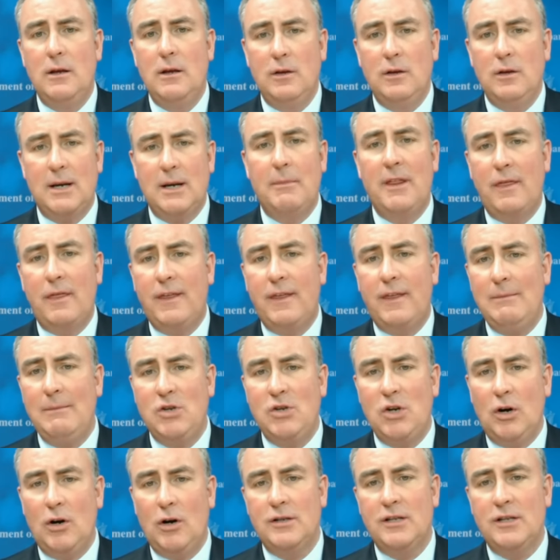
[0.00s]
Some of the themes
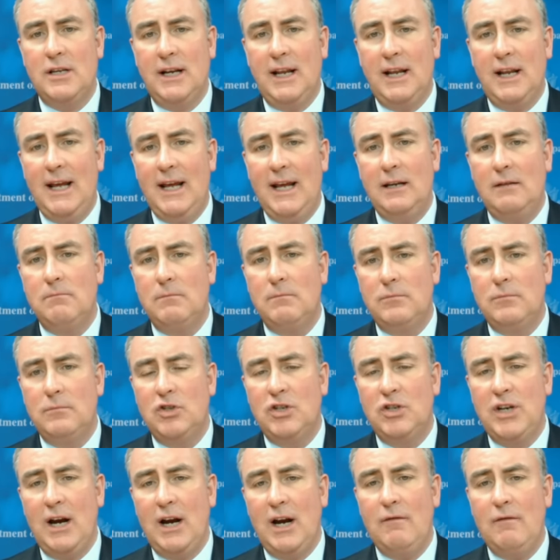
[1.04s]
you heard today:
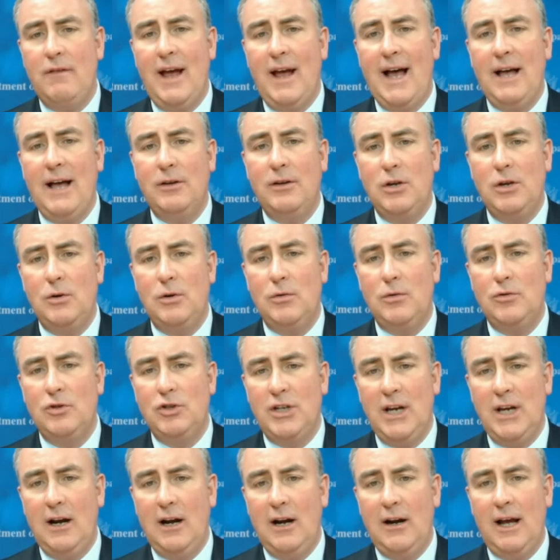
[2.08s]
shared value,
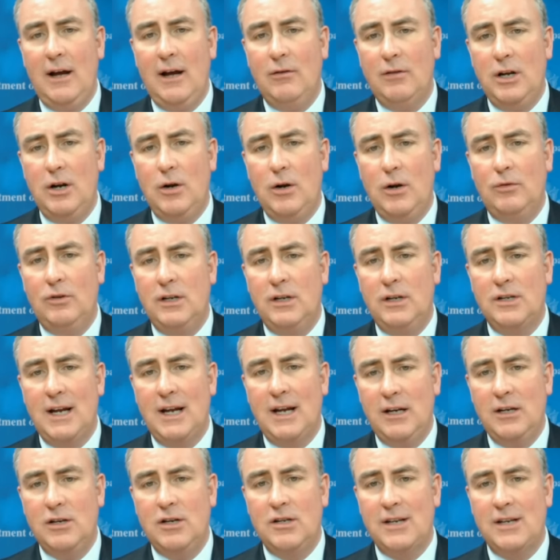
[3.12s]
shared out, you know,
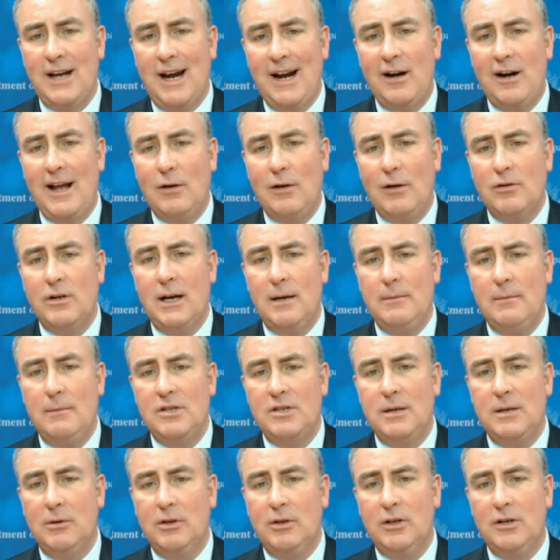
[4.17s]
desi- desired outcomes,
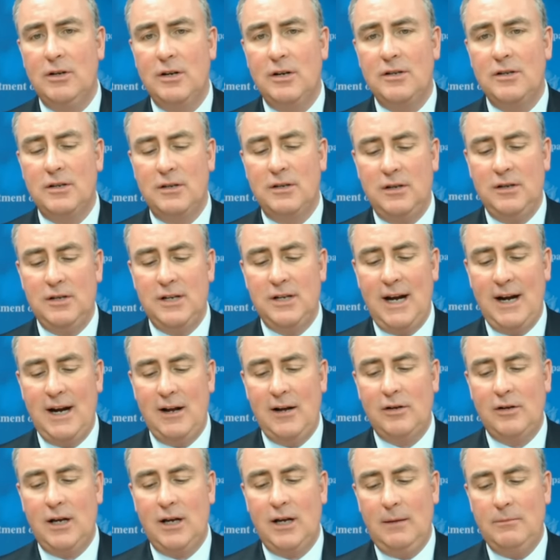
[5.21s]
similar des- desired
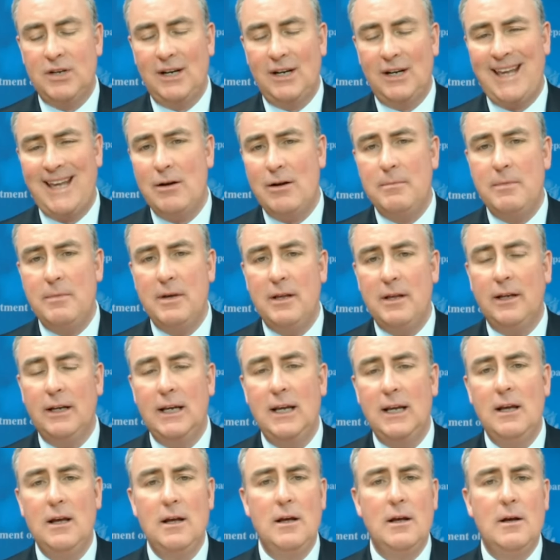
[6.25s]
outcomes,
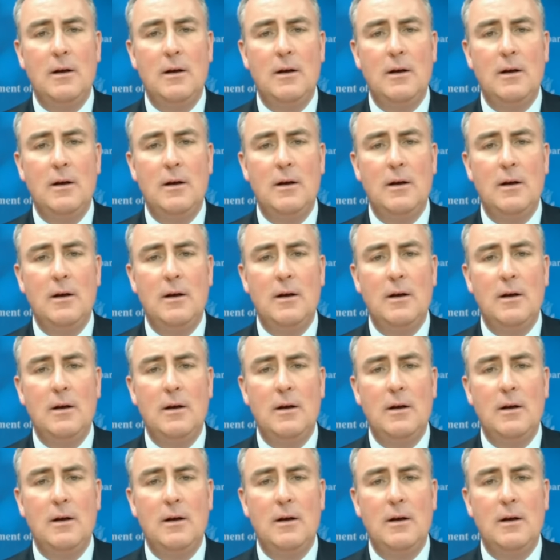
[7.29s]
accountability.